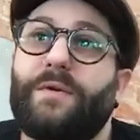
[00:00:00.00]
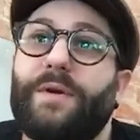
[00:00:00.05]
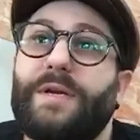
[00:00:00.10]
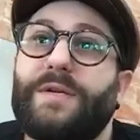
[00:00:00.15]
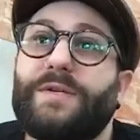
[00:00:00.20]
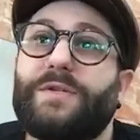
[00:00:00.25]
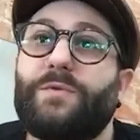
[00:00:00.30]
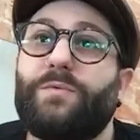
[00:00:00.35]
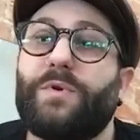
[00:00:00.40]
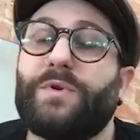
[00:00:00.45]
He
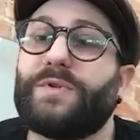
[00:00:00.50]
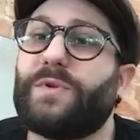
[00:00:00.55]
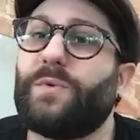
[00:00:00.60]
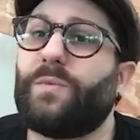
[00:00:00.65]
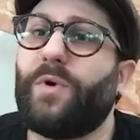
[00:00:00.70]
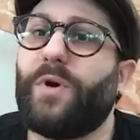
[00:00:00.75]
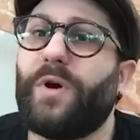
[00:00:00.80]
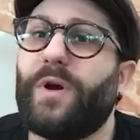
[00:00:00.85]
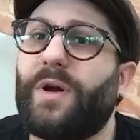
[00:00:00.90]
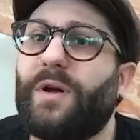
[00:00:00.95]
still wants to
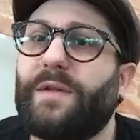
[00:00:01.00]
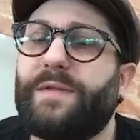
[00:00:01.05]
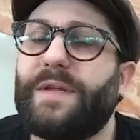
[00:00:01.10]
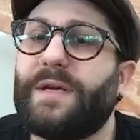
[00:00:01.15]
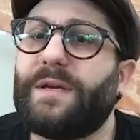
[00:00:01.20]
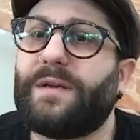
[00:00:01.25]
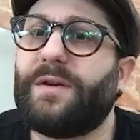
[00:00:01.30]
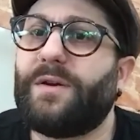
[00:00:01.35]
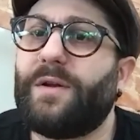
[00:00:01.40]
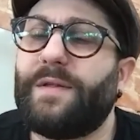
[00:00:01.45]
work. I
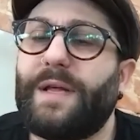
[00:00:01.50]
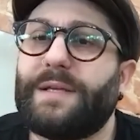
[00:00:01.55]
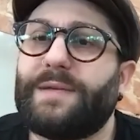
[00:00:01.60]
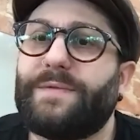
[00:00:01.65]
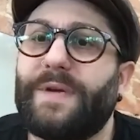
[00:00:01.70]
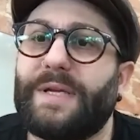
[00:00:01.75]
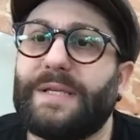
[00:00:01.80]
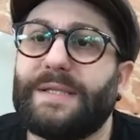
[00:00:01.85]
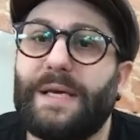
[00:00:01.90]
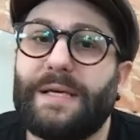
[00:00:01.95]
think, that's
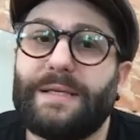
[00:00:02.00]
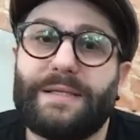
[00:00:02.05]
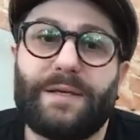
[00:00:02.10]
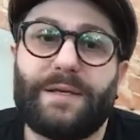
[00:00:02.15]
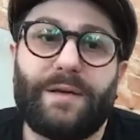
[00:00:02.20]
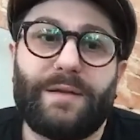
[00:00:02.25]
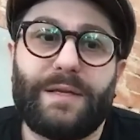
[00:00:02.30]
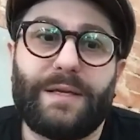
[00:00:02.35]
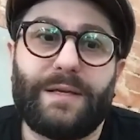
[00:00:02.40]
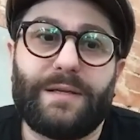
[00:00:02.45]

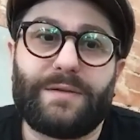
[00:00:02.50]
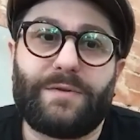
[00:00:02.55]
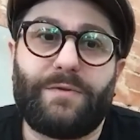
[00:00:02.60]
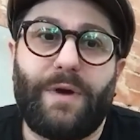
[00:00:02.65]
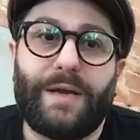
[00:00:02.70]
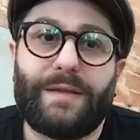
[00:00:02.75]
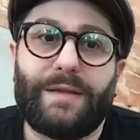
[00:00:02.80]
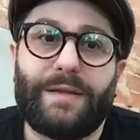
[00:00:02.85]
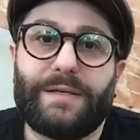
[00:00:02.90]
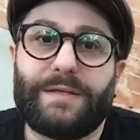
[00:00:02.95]
fantastic. I think it's
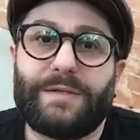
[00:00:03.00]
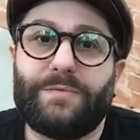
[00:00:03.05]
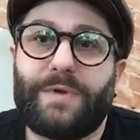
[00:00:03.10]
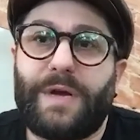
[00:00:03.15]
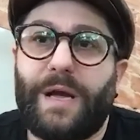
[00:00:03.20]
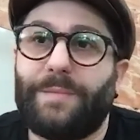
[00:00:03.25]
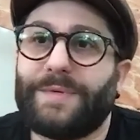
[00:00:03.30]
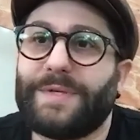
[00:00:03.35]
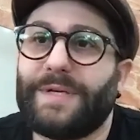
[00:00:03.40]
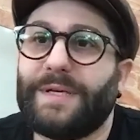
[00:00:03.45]
great that he still
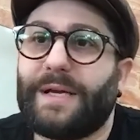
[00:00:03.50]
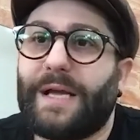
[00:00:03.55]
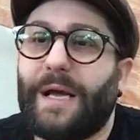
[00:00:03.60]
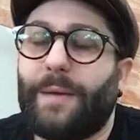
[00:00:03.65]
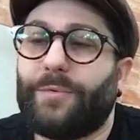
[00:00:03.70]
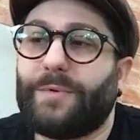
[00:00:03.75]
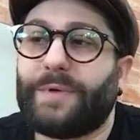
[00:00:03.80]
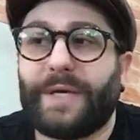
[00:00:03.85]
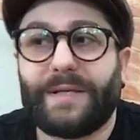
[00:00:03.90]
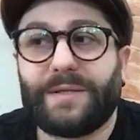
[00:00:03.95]
comes in a
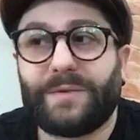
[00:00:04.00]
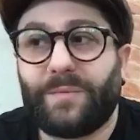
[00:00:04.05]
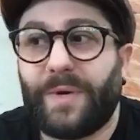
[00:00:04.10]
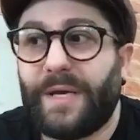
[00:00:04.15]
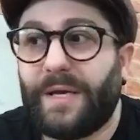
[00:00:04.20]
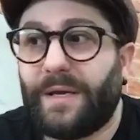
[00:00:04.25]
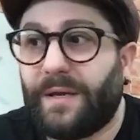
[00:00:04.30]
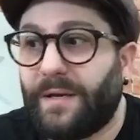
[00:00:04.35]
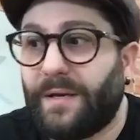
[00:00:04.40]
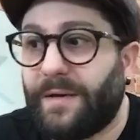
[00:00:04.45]
couple of days a
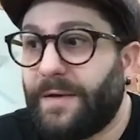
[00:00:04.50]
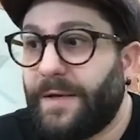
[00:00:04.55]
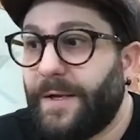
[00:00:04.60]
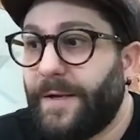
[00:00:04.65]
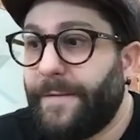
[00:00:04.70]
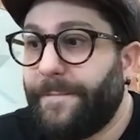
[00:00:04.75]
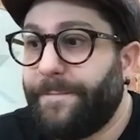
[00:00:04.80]
week.